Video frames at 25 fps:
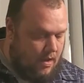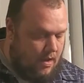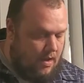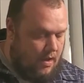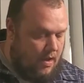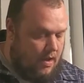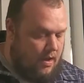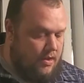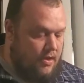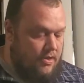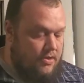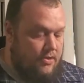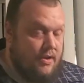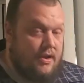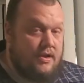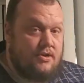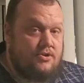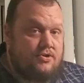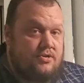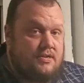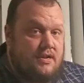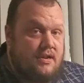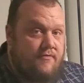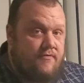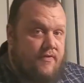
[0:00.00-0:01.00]
Another
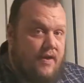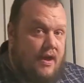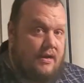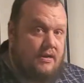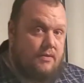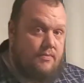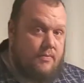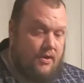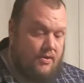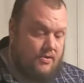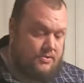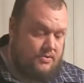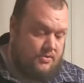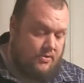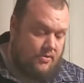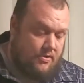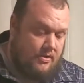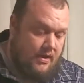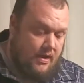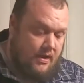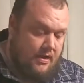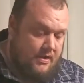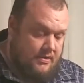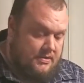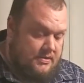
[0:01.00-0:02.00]
interesting fact about
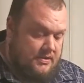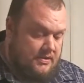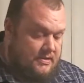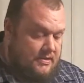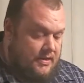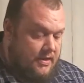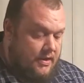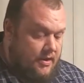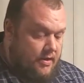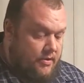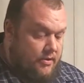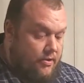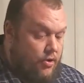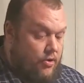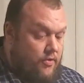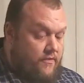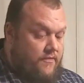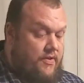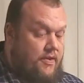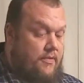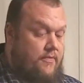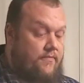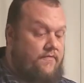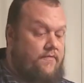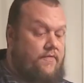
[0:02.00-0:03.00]
Sulcatas is that they grow to
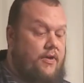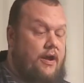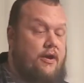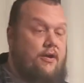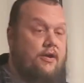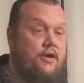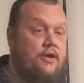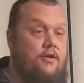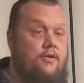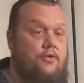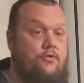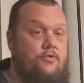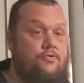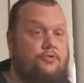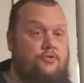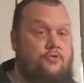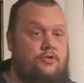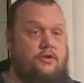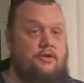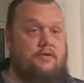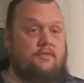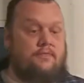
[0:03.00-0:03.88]
be very huge.